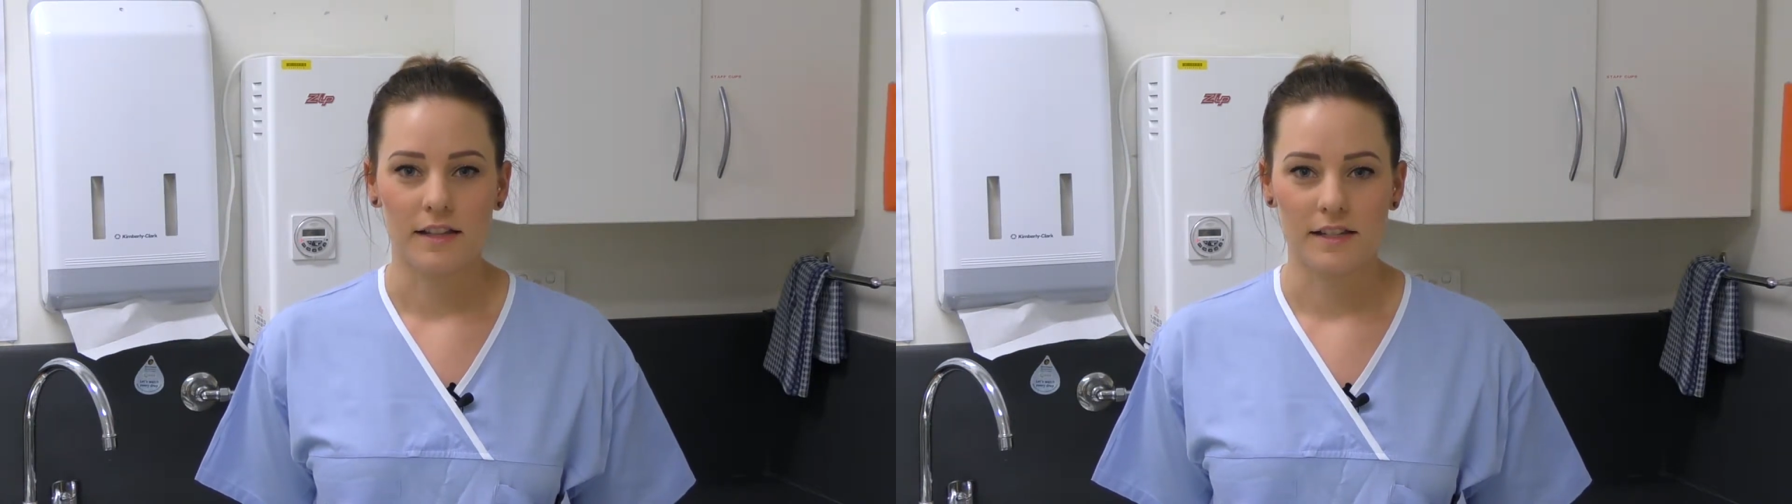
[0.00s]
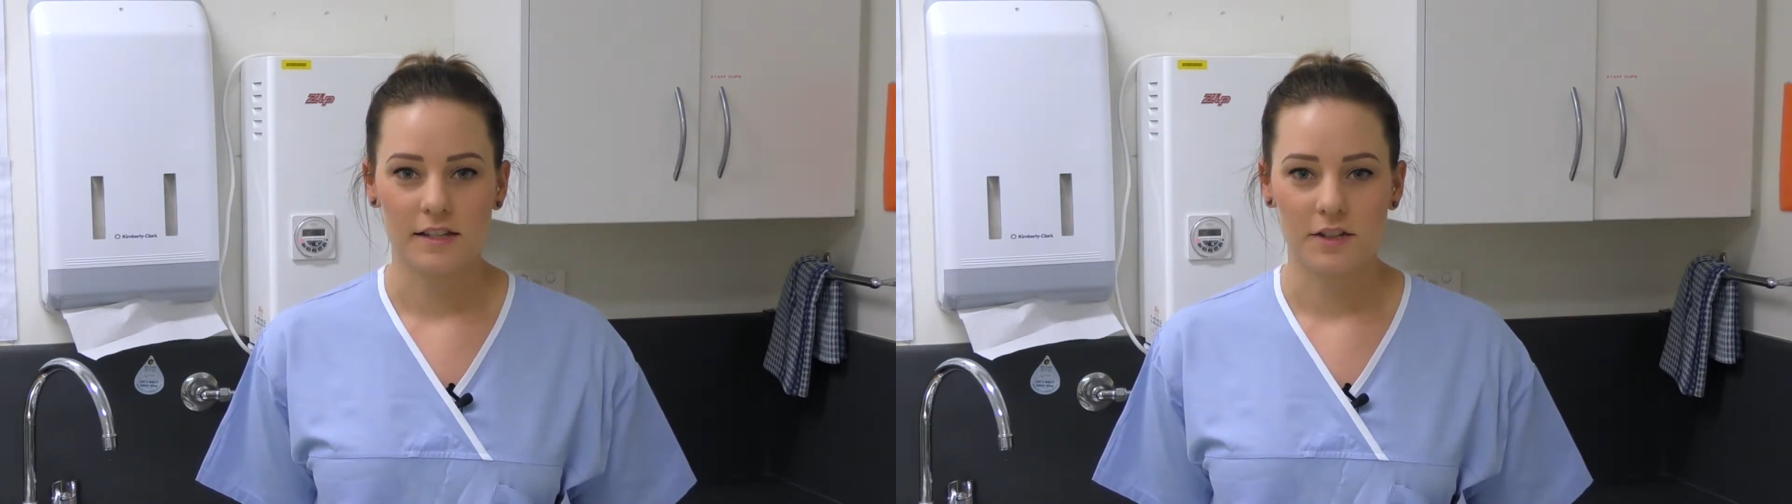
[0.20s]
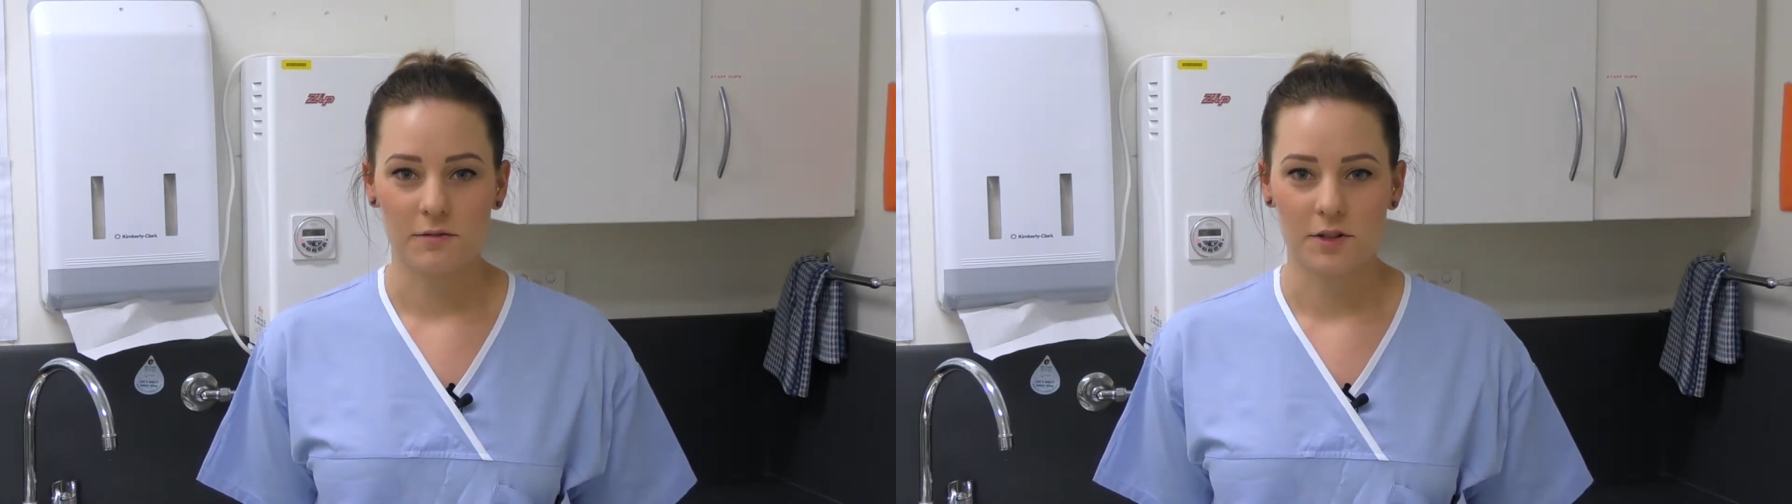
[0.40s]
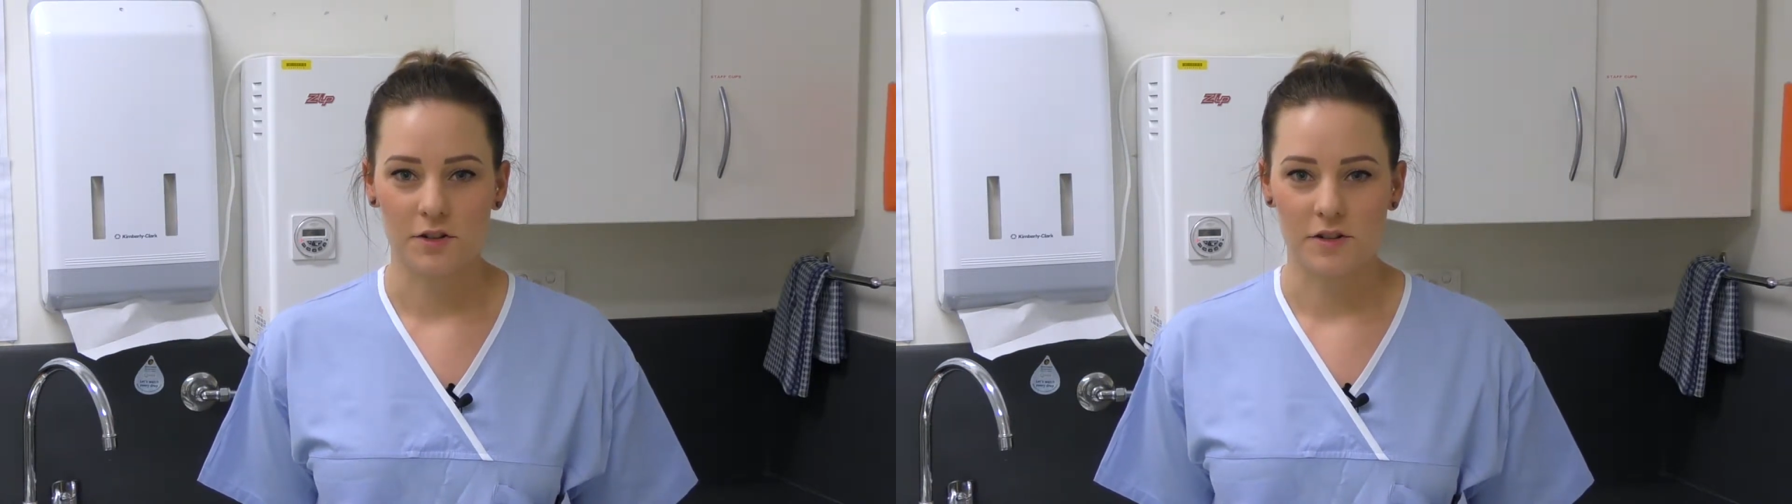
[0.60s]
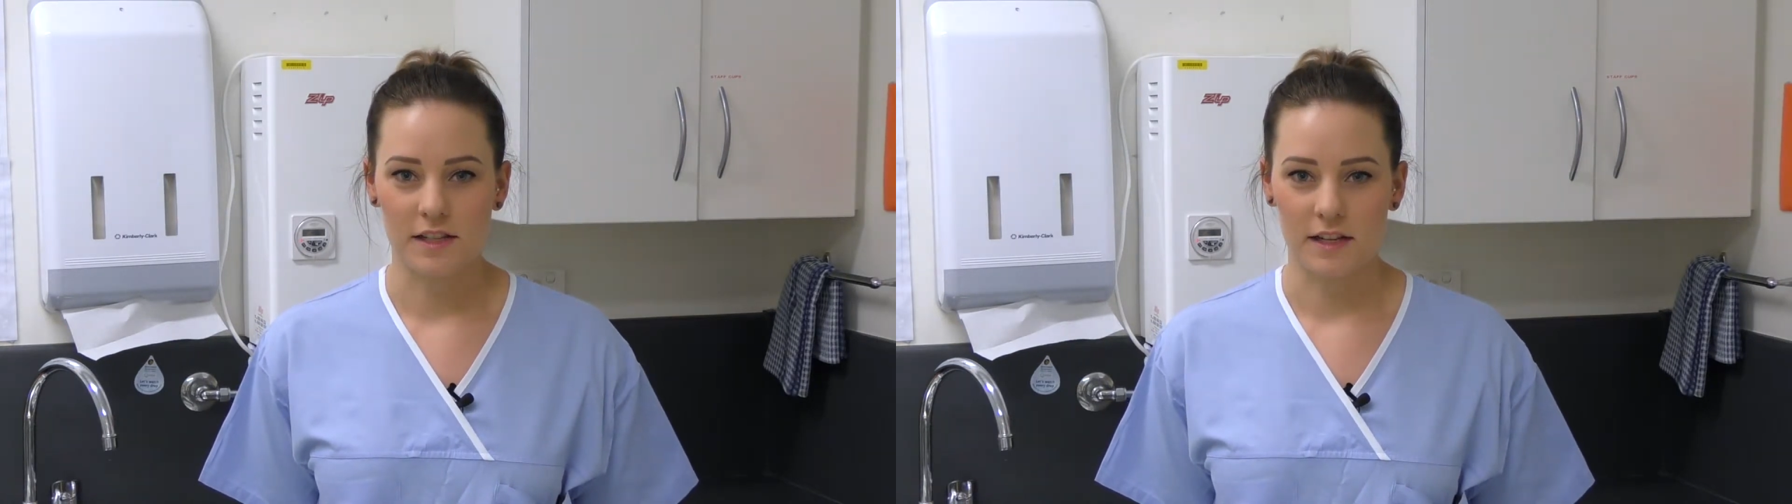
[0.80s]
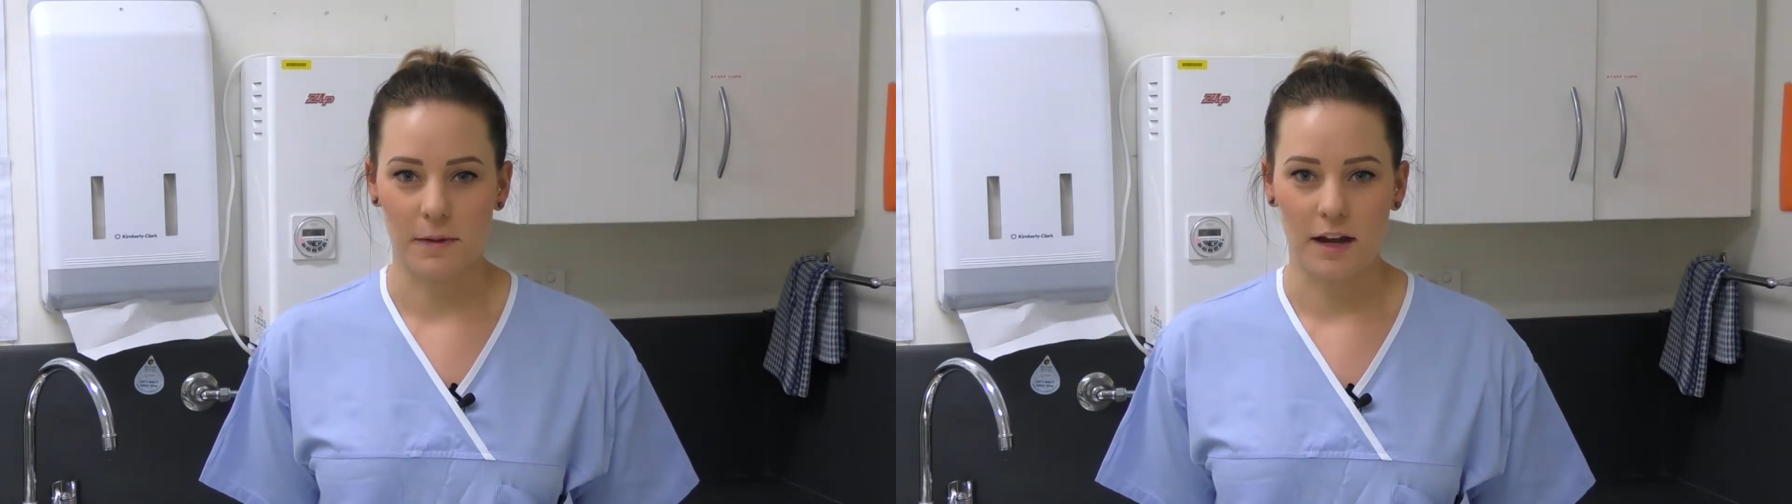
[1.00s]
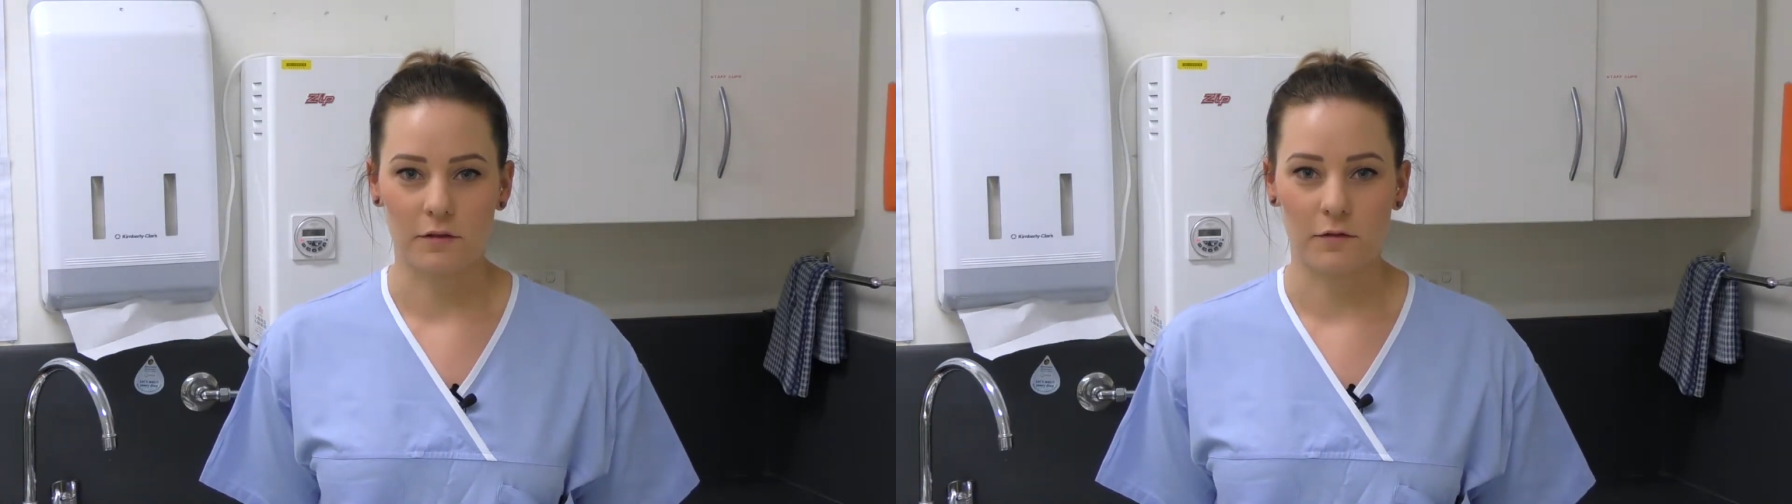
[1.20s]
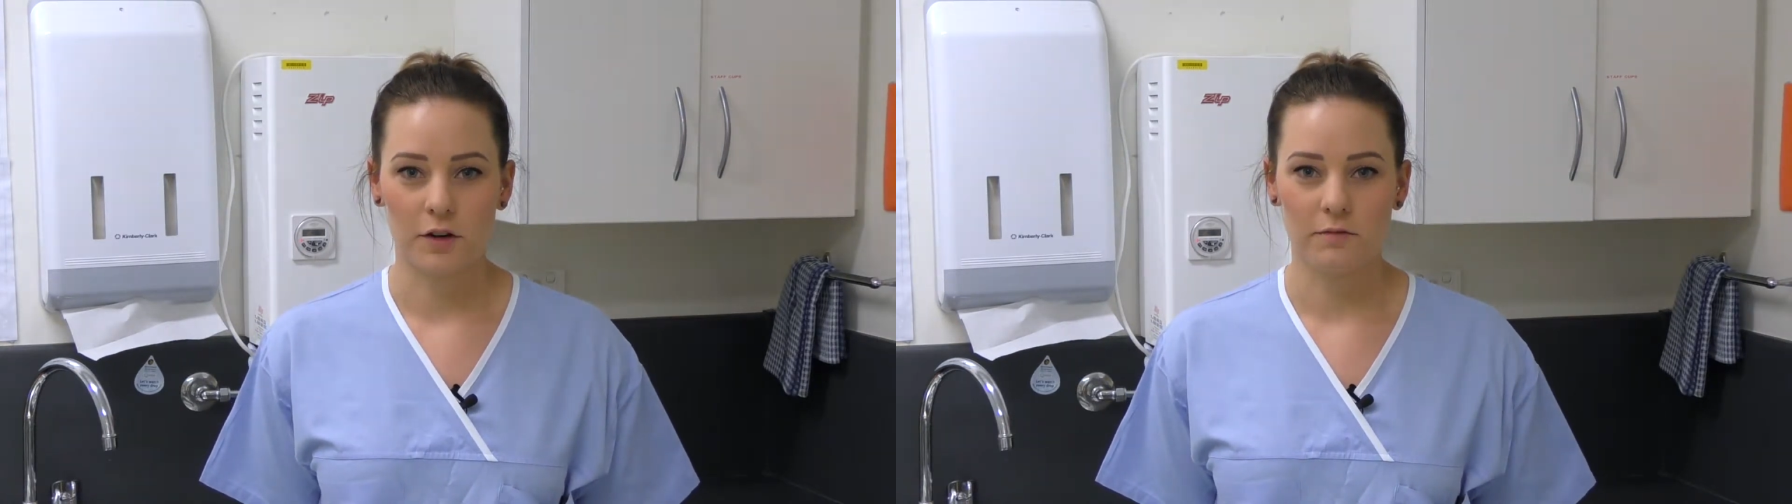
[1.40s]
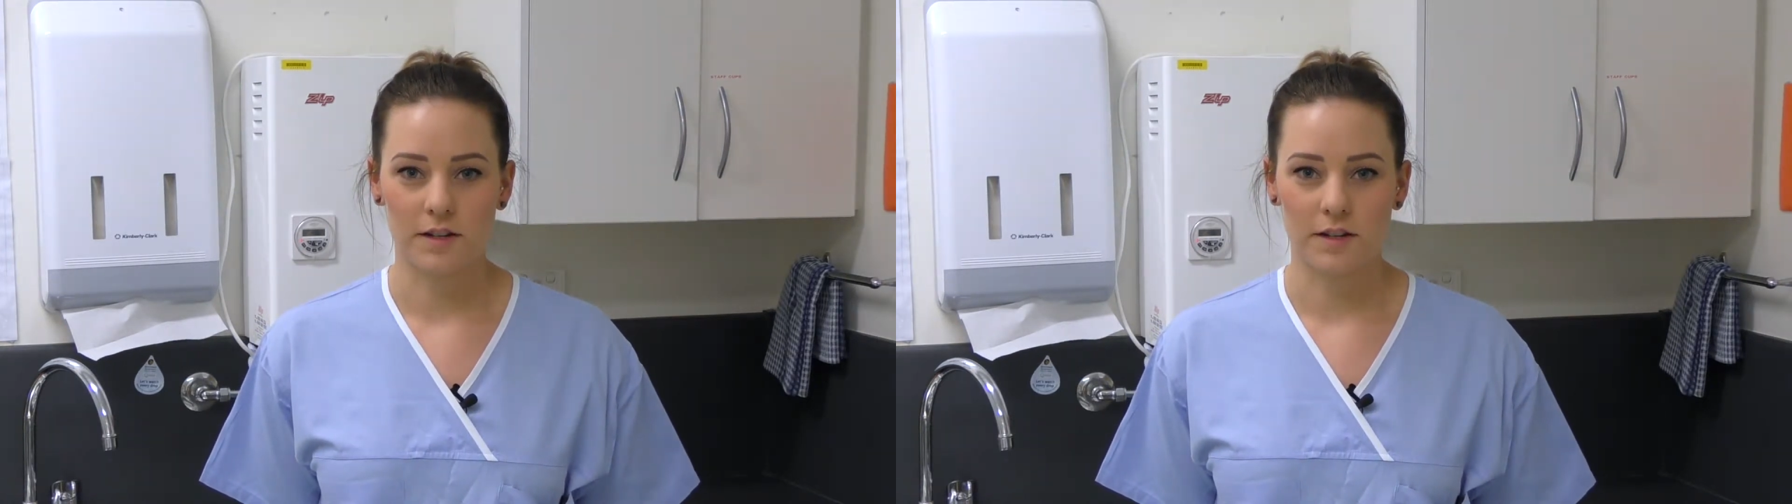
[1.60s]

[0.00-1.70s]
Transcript: This is to reduce the amount of food